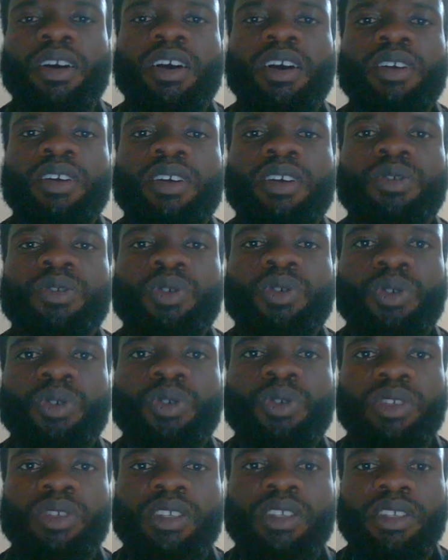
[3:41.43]
to use
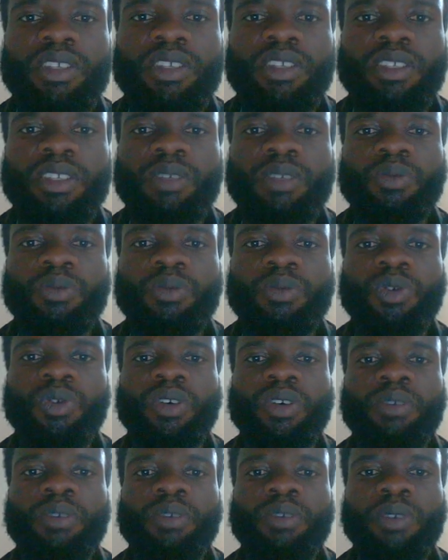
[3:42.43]
the system to
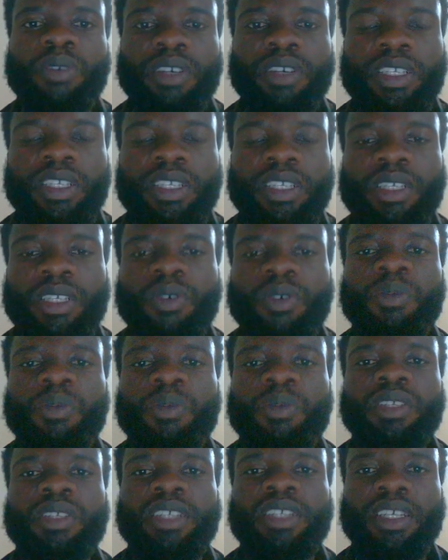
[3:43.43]
collaborate,
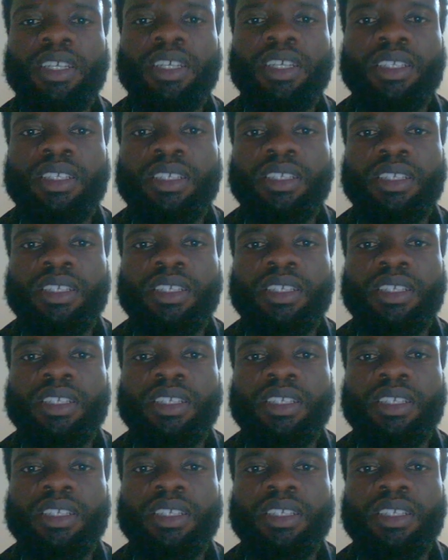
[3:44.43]
communicate to